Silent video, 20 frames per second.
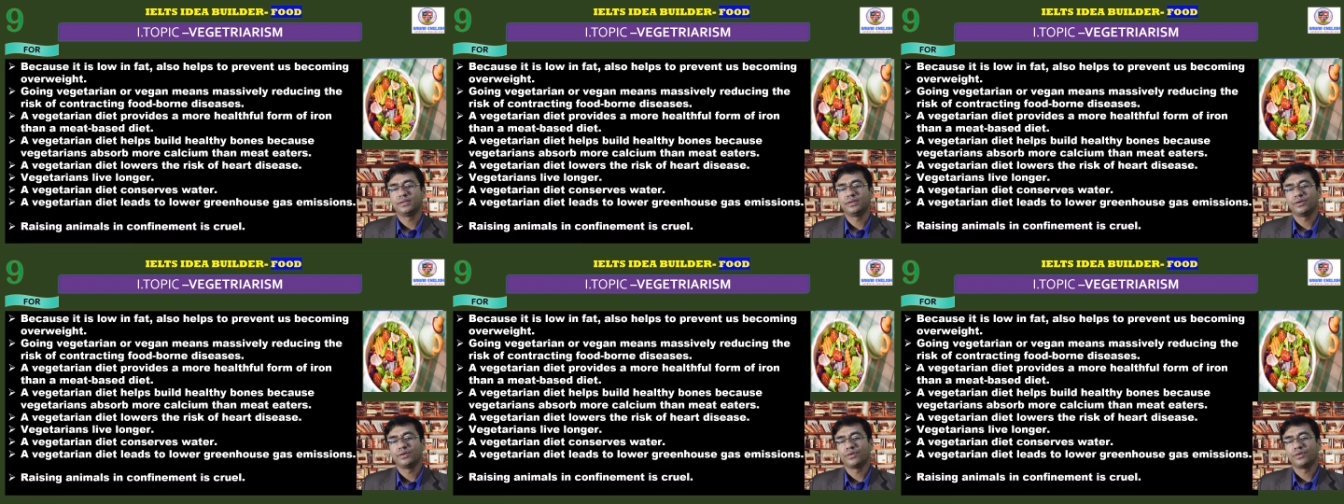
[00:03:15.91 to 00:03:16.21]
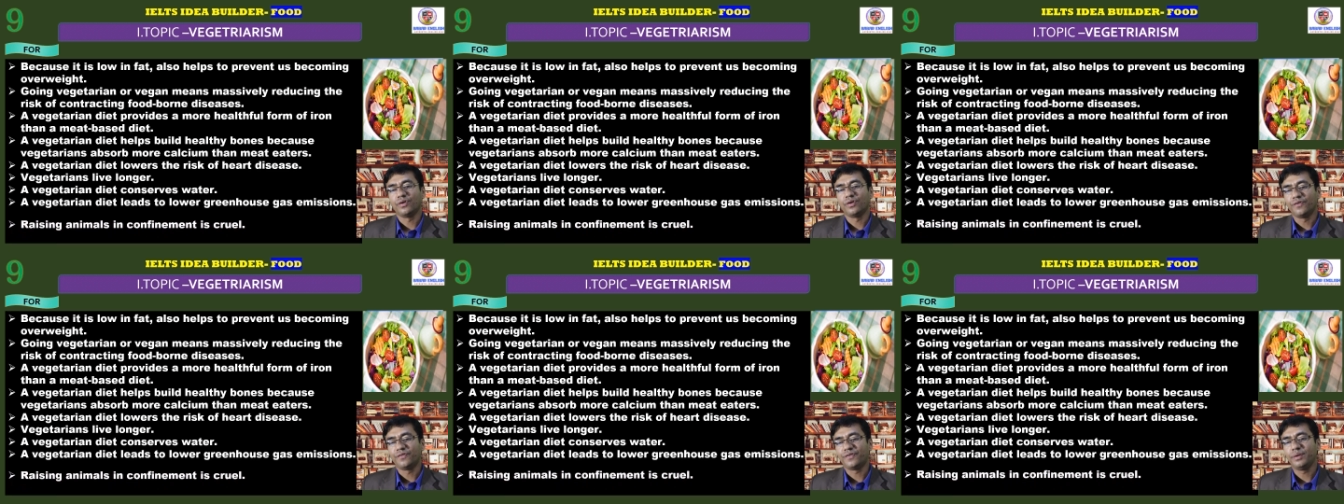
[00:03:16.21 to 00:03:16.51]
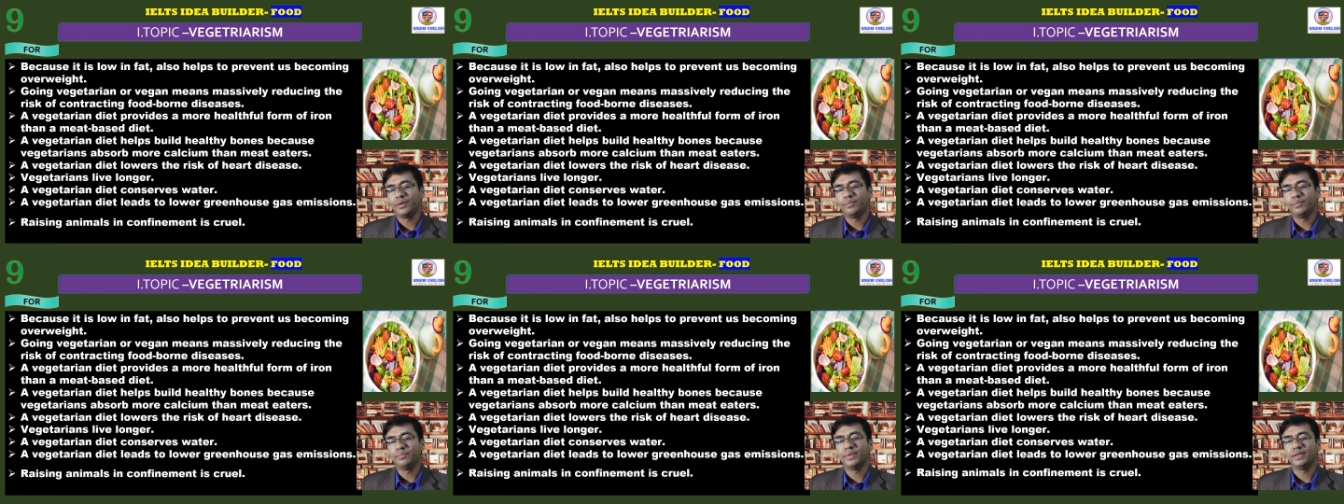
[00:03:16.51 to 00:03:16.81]

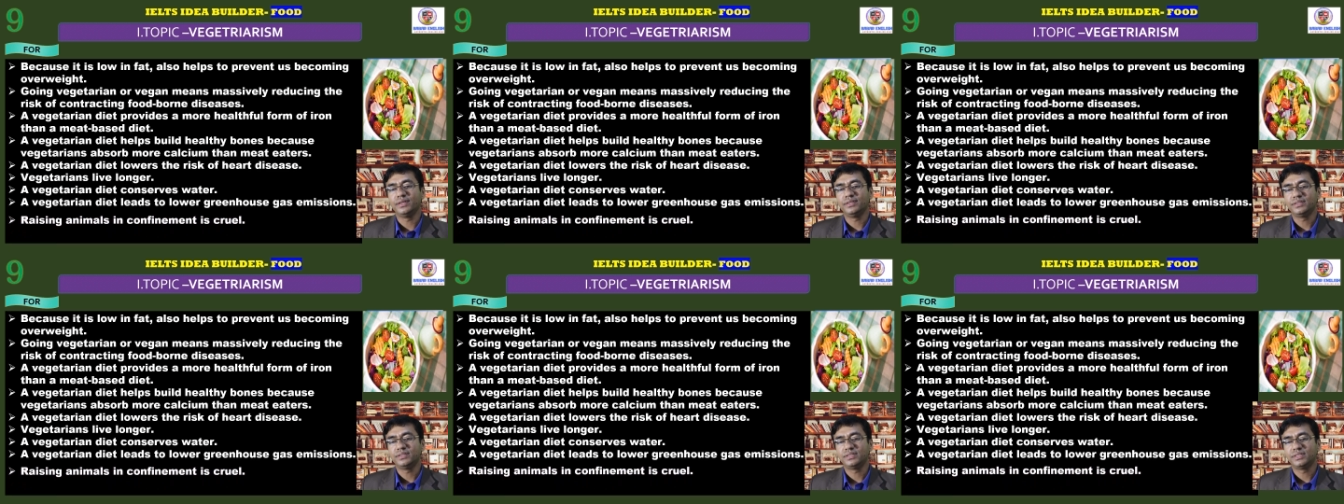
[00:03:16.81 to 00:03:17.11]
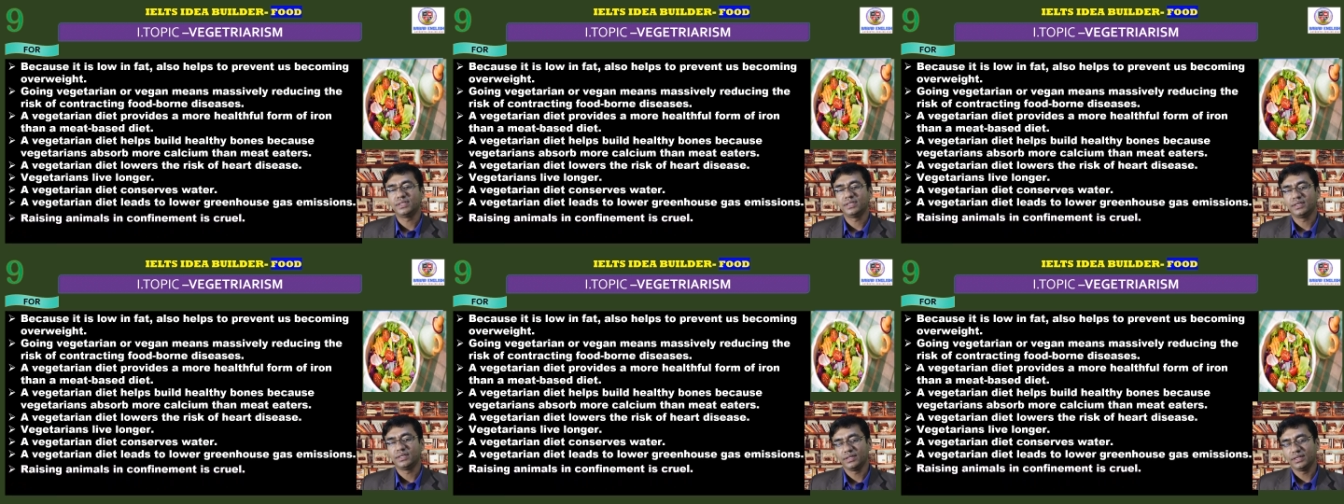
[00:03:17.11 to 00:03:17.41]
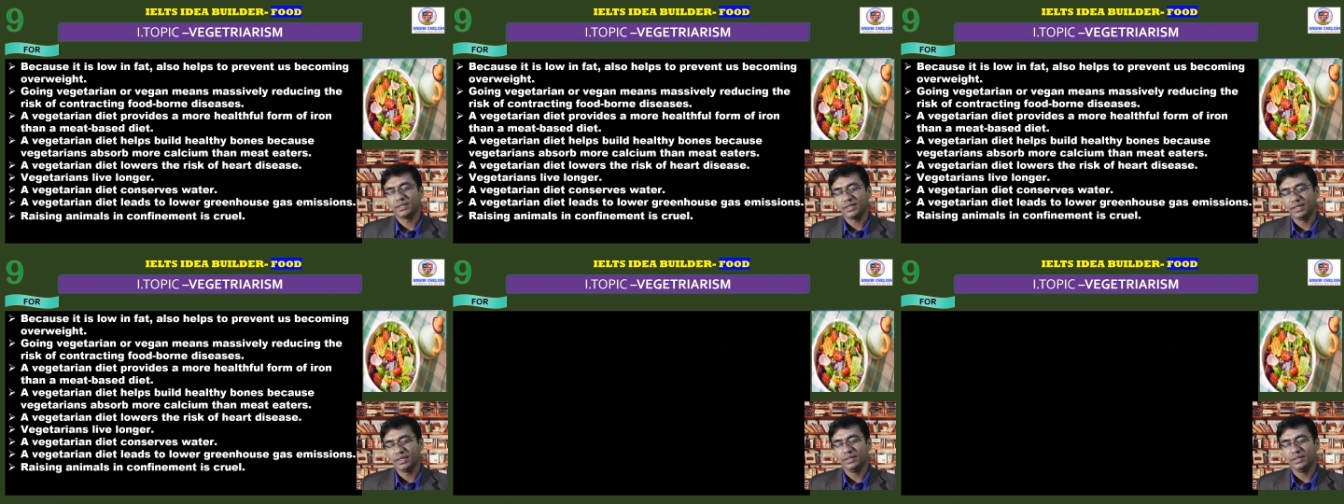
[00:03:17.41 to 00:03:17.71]
confinement
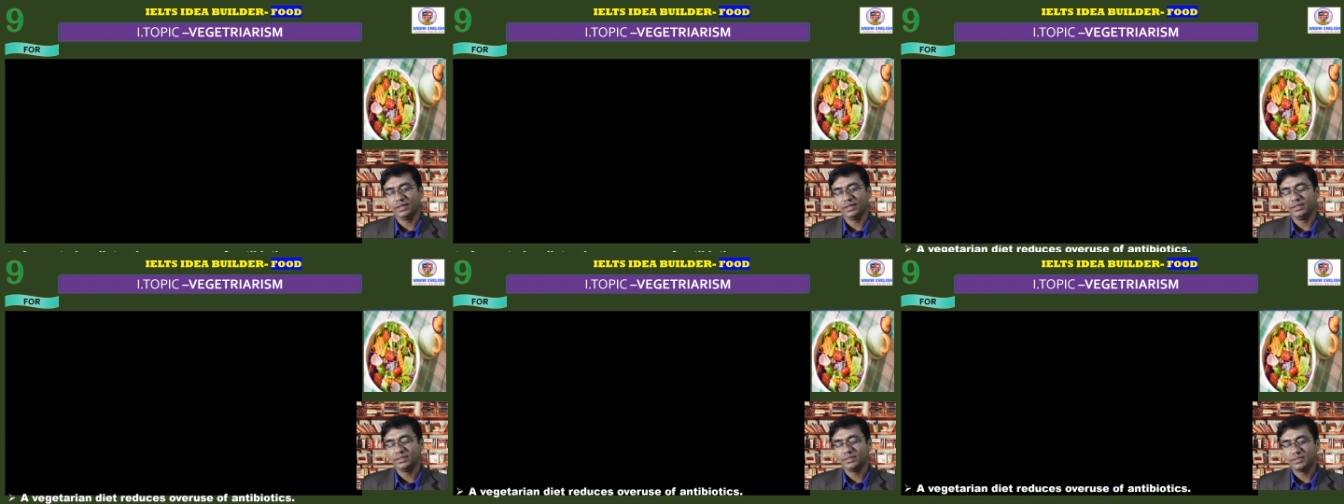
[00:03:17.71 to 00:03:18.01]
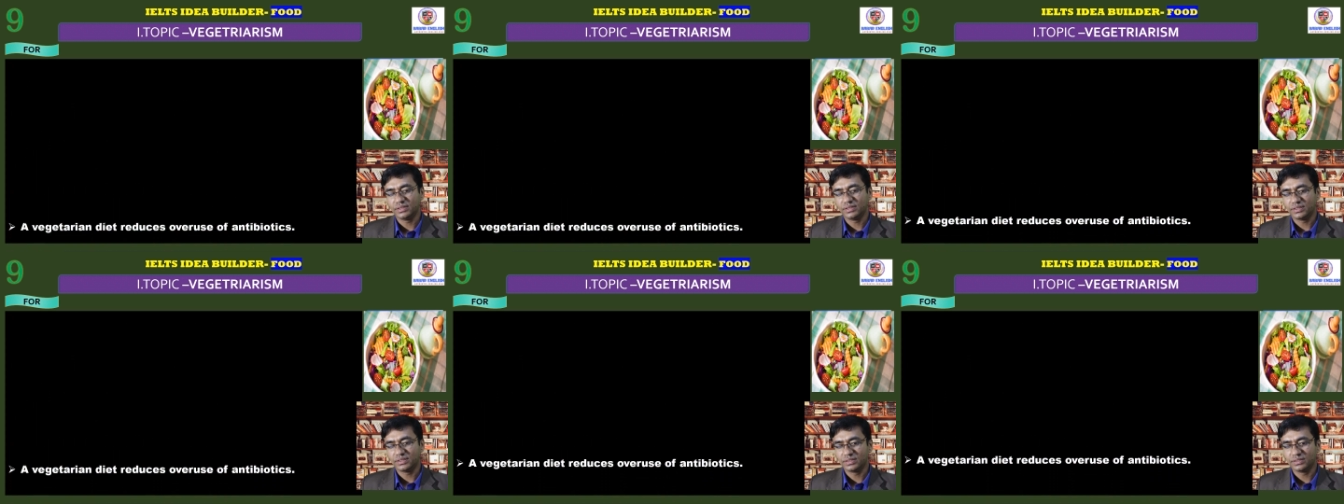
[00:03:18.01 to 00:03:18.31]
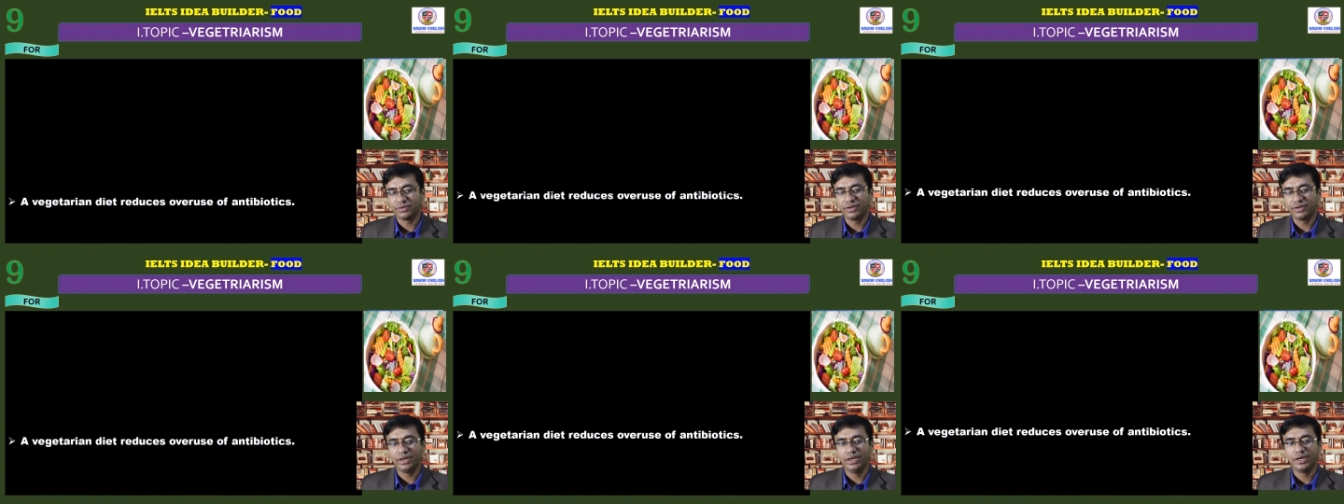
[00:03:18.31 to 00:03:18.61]
in
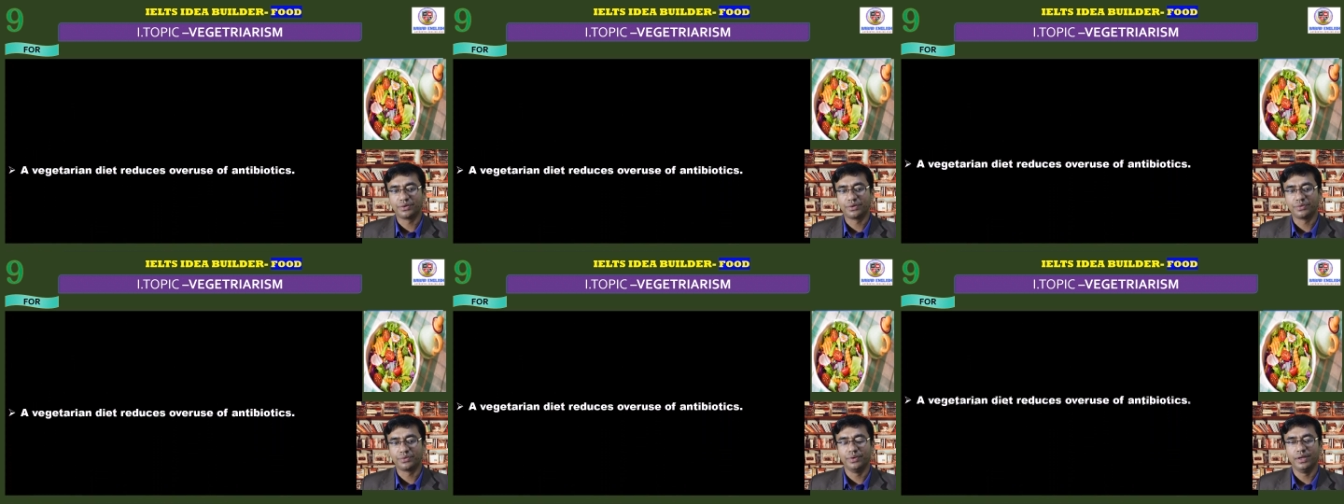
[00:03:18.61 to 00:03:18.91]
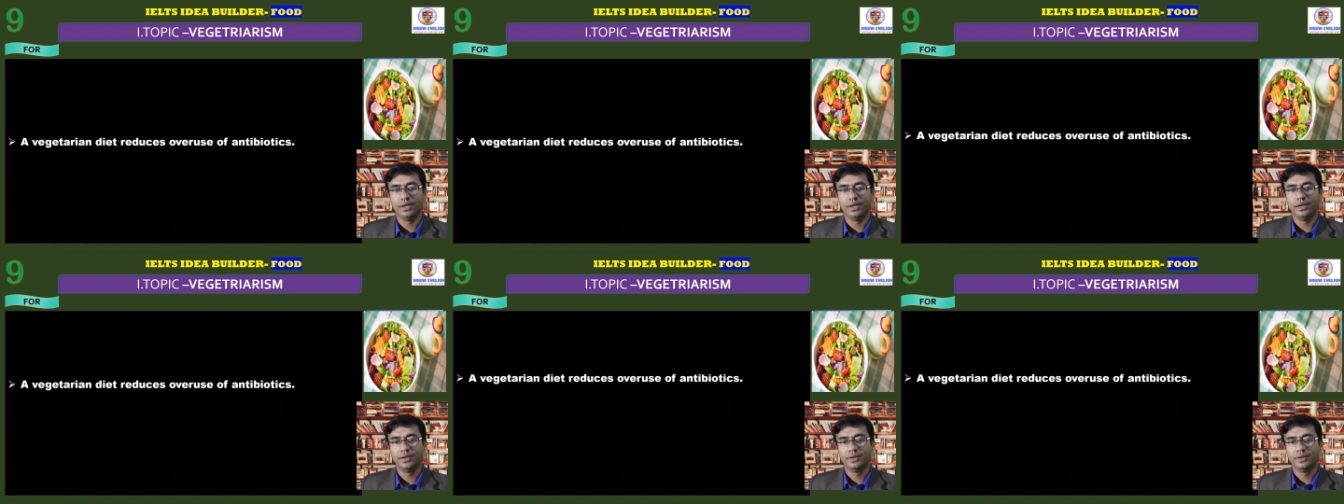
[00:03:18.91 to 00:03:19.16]
really cruel.